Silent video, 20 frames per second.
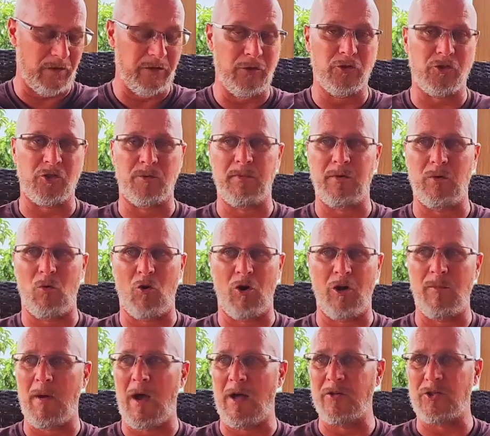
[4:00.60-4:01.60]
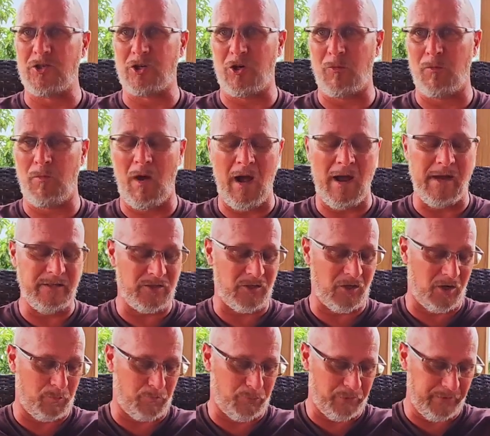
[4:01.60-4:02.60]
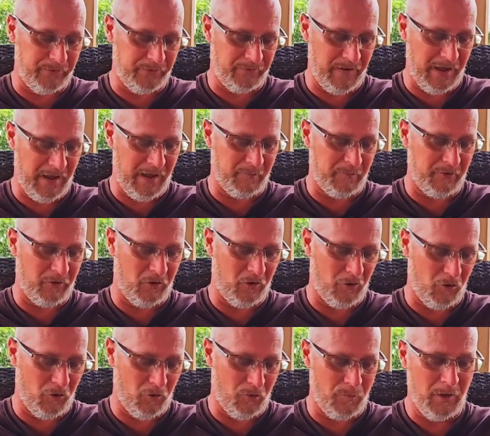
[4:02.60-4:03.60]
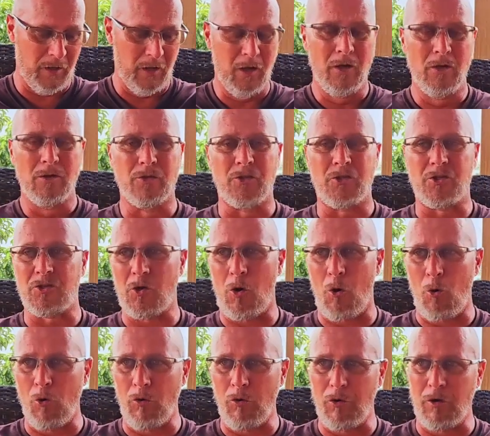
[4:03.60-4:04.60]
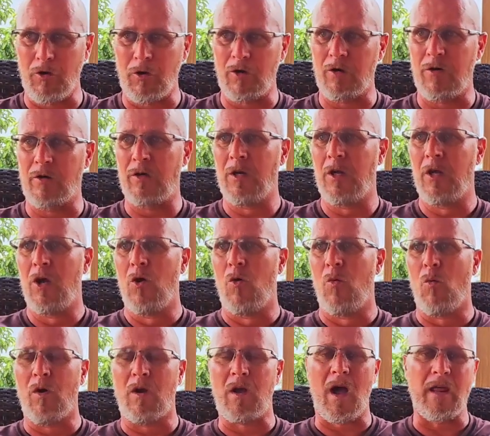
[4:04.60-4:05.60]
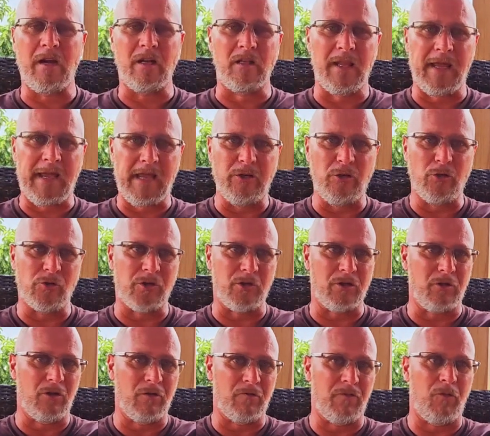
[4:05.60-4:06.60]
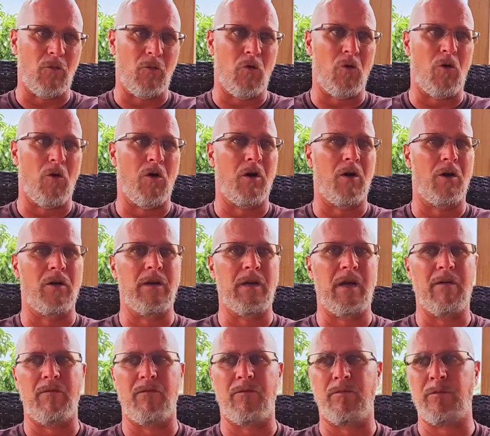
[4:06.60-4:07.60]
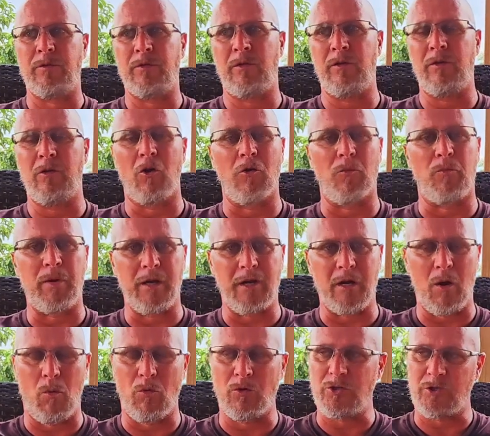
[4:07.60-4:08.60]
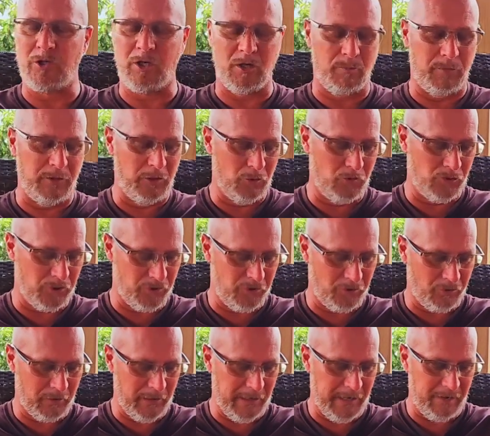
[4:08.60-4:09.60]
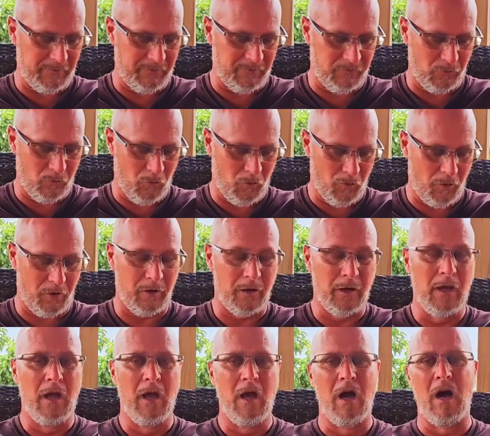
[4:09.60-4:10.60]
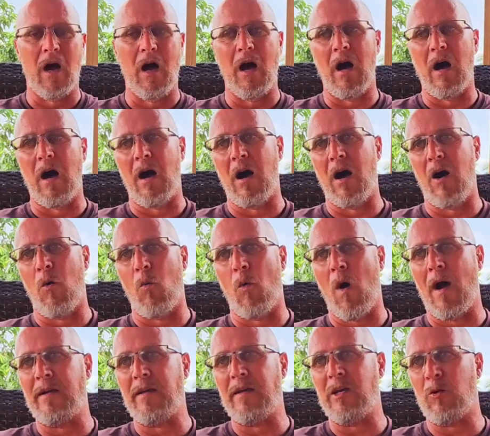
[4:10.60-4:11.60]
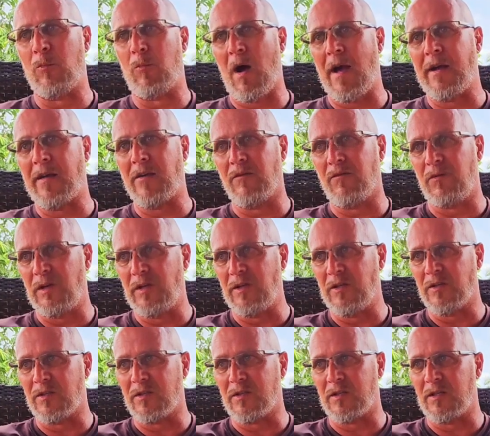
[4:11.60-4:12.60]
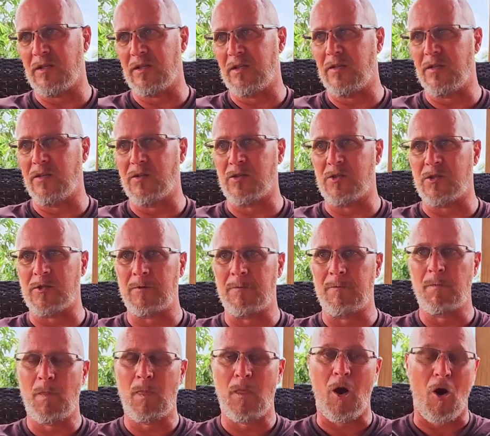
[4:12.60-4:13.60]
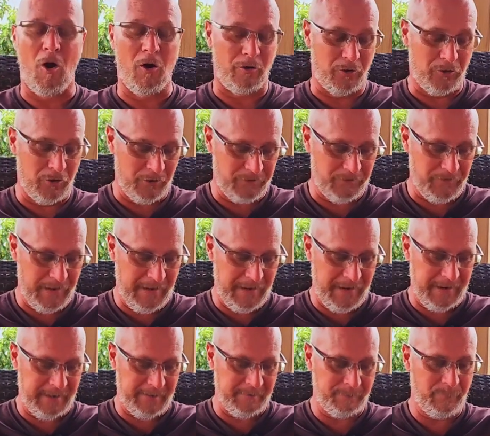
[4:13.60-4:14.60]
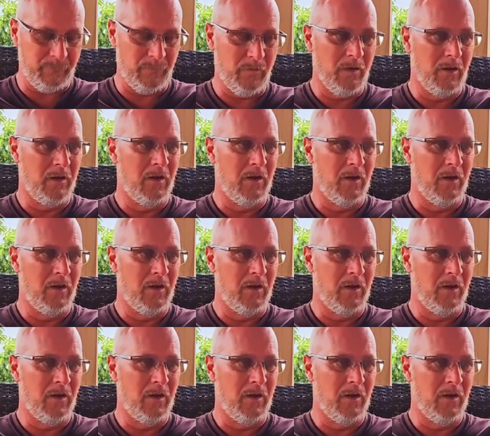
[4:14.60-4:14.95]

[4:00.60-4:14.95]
whether you should be worried about termites on a prefab home, solar, what kind of land you should look for, if, depending on what you're going to be using your land for, why nearby conveniences are a good thing,